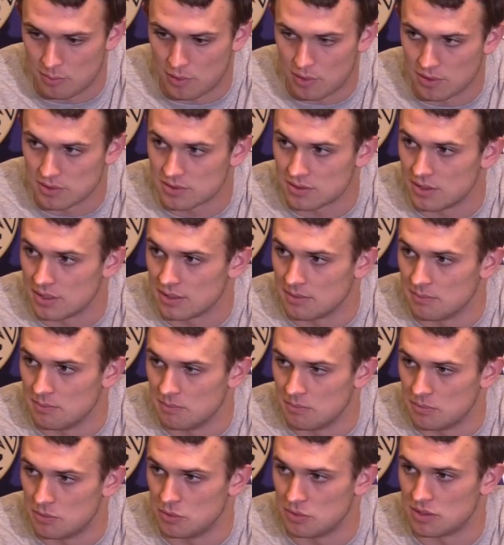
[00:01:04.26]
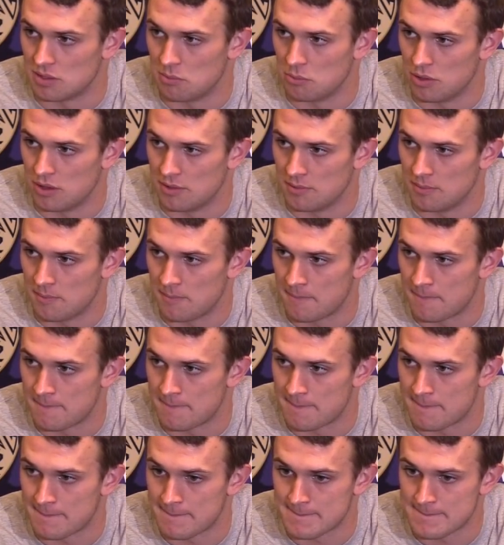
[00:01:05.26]
balls so they can do something with it.
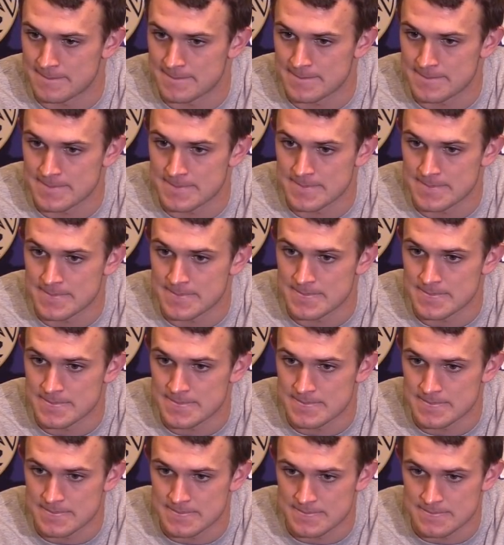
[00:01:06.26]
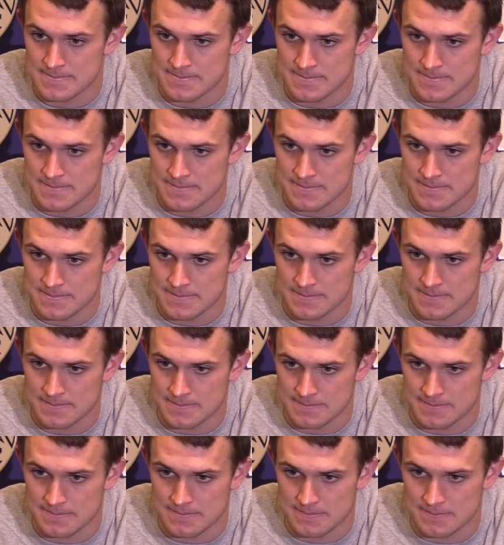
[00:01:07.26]
You mentioned the figuring out the blueprint of, of
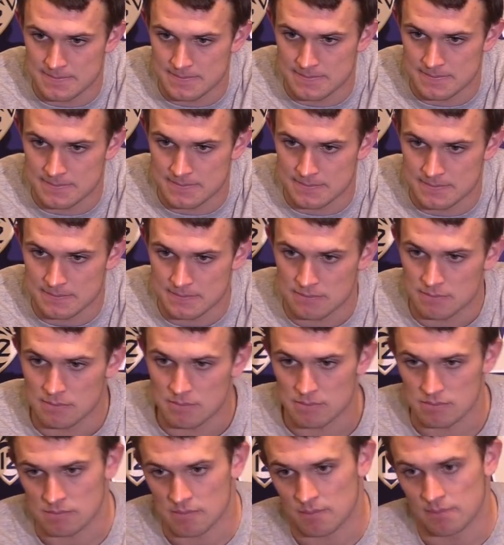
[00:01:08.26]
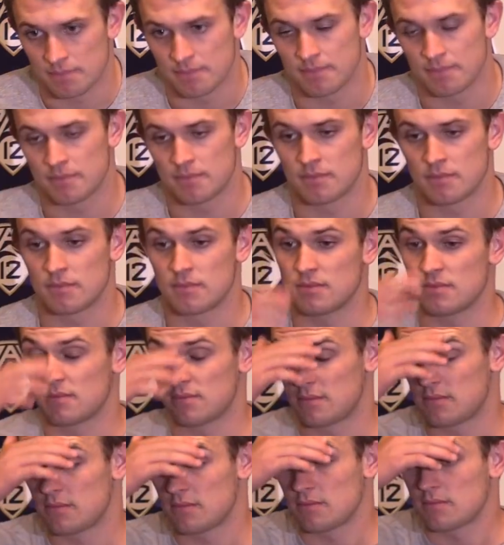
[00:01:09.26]
what you want to be. How would you describe that at,
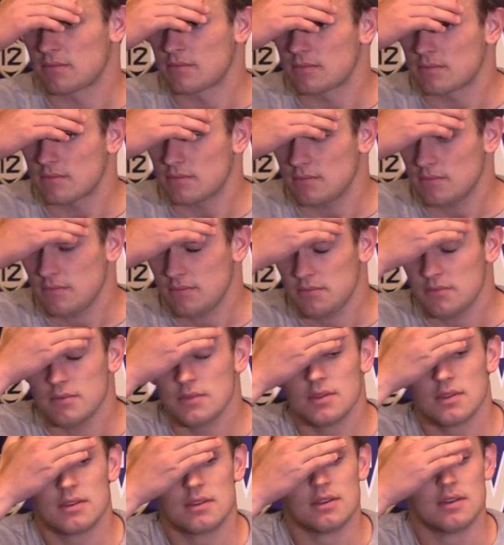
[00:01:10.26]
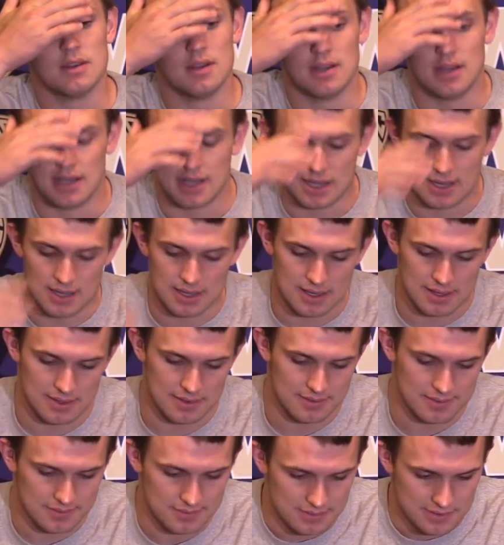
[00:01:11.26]
at this point?
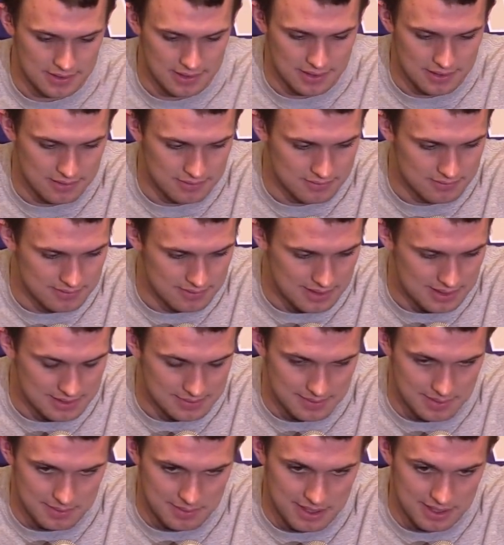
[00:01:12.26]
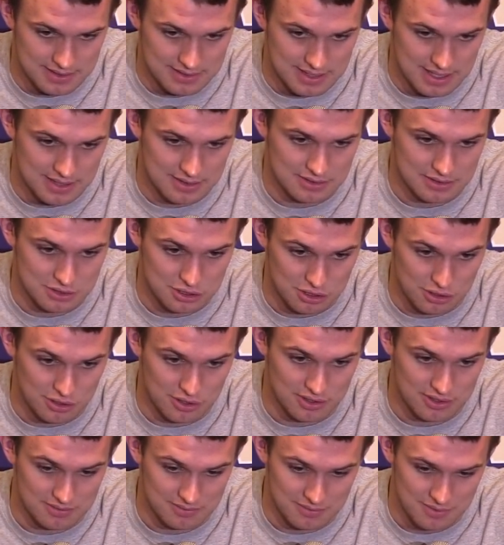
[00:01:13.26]
Uh, you know, I'm, I'm not exactly
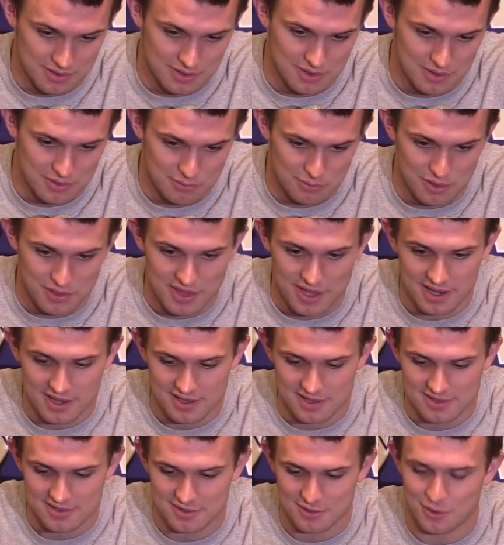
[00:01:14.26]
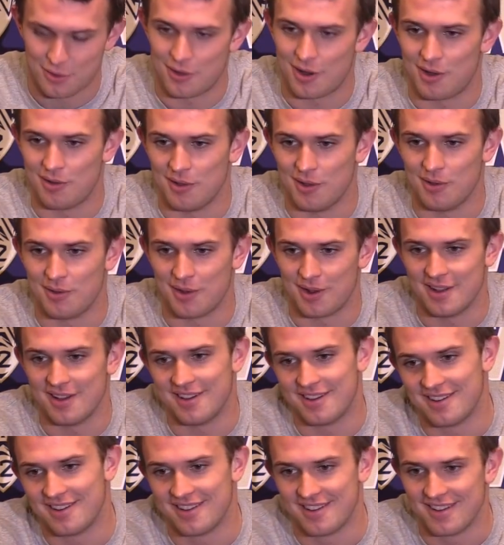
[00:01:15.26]
sure what that is, nor do I really want
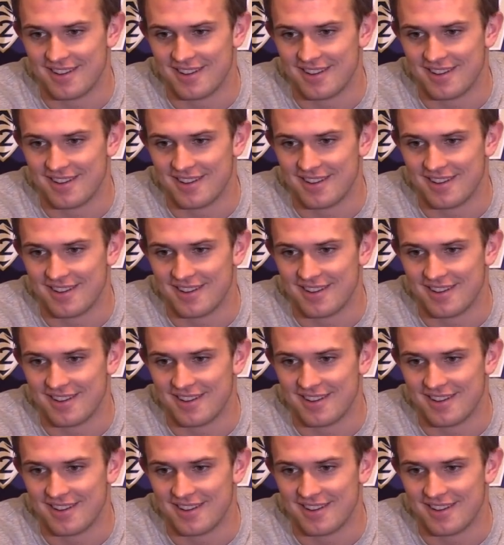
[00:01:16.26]
to